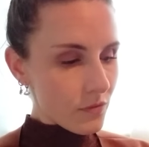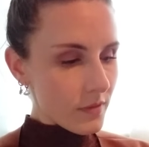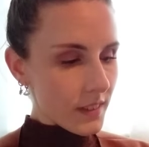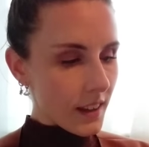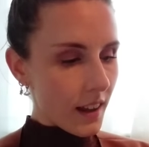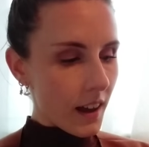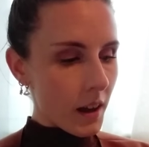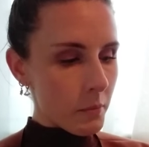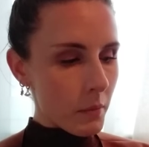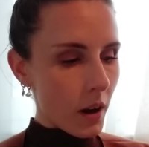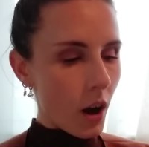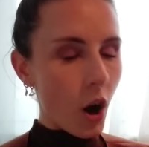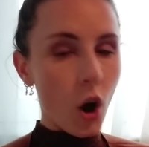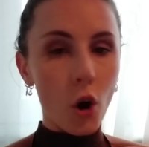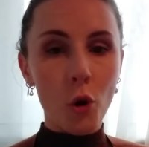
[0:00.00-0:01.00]

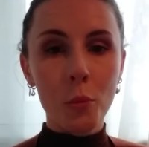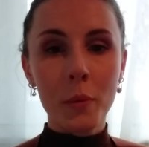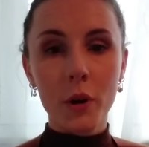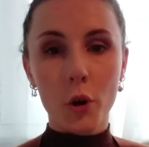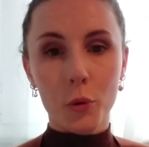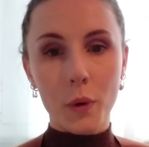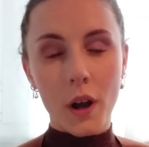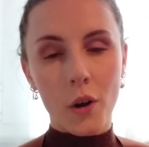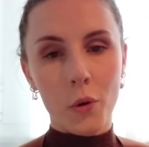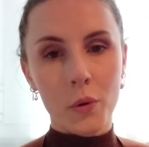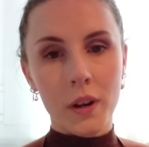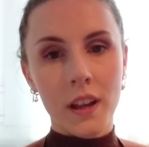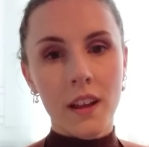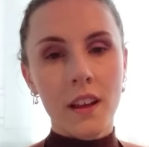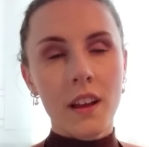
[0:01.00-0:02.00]

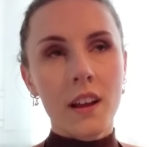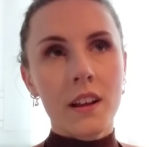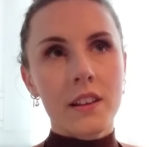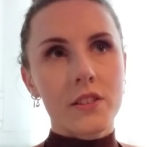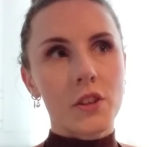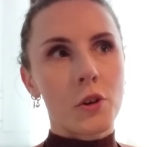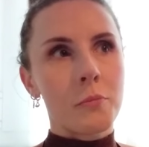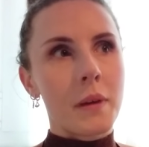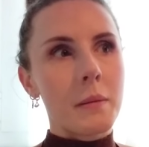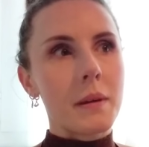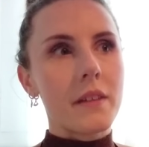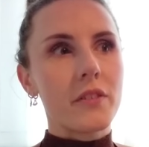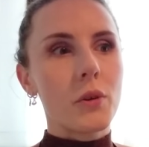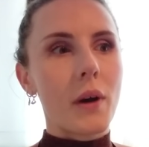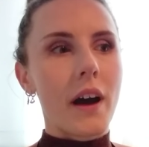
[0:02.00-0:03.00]
Homegrown. So maybe
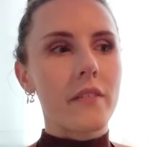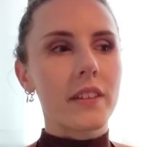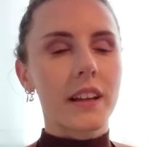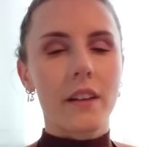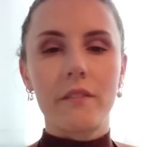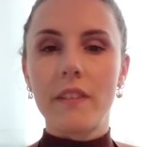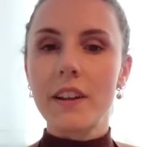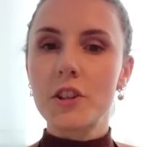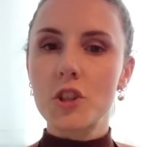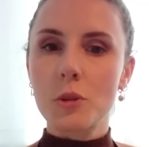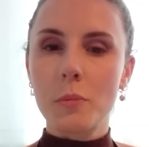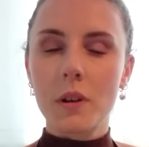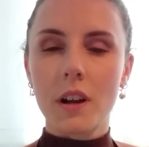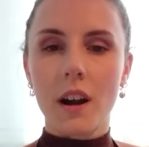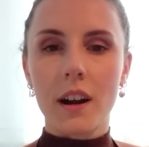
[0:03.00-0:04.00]
if you have like a
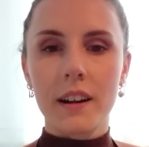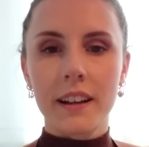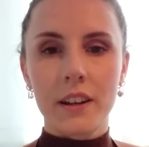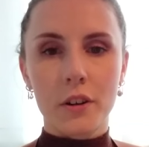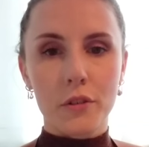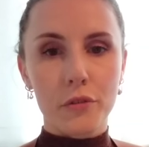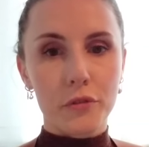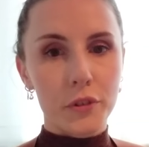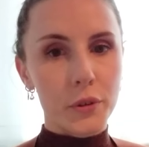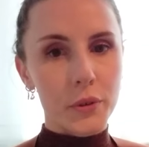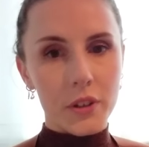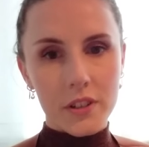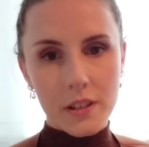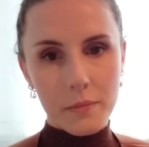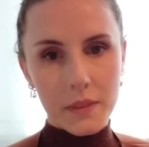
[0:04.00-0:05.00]
vegetable garden or fruit
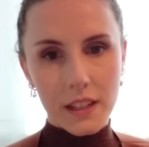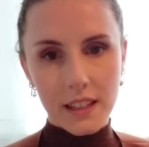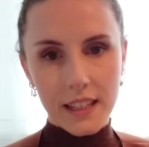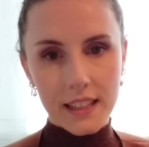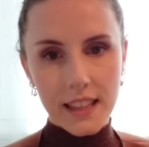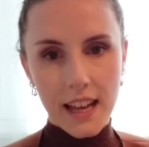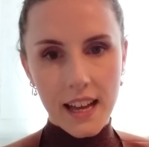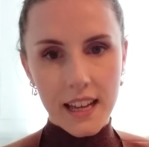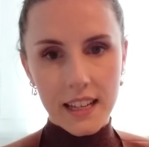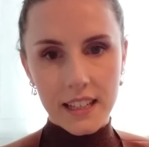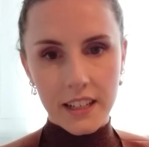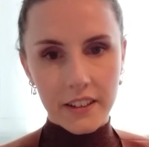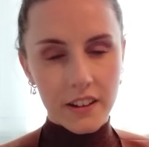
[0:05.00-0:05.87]
or something like that in your